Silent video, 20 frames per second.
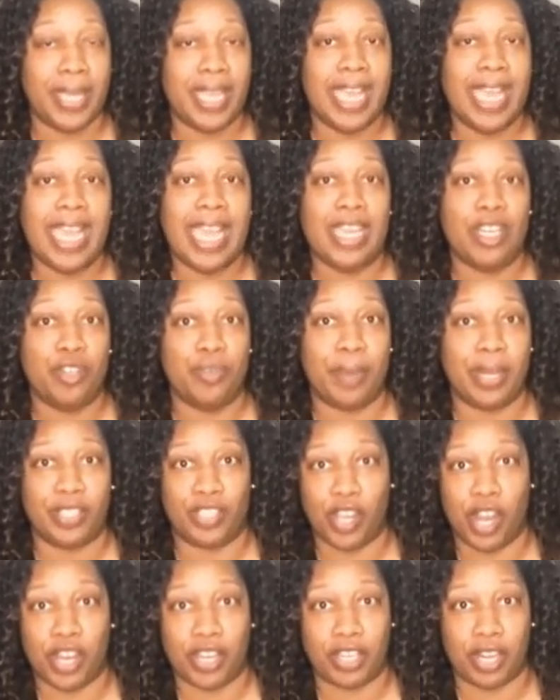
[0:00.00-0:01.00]
and who my
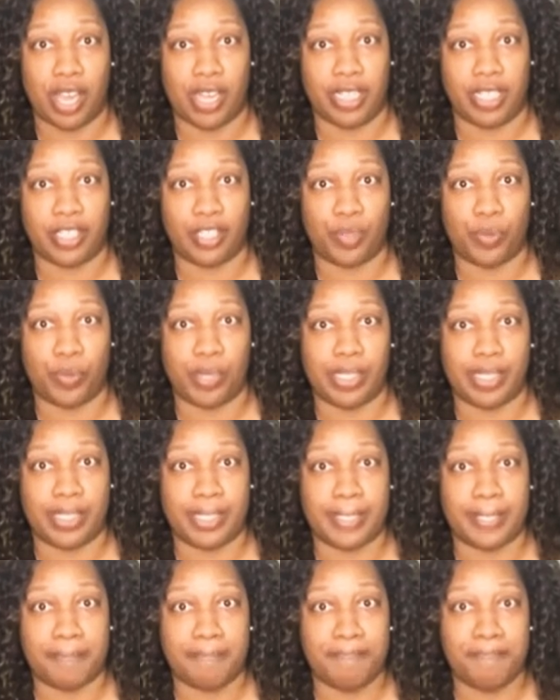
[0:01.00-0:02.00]
target audience was,